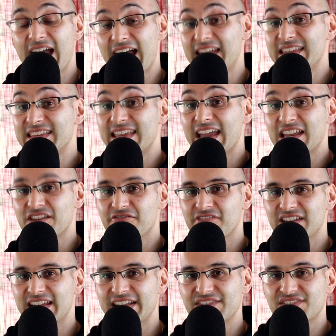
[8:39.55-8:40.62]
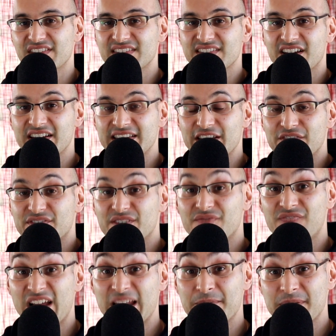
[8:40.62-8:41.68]
And again, it relates to this idea of
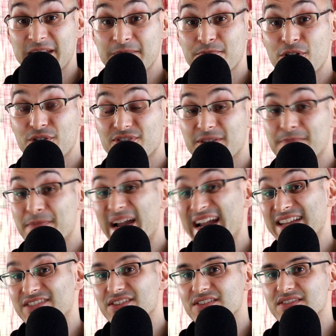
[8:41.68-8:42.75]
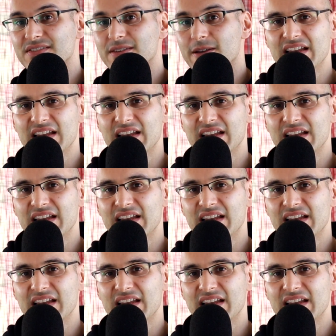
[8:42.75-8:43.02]
developing motor patterns.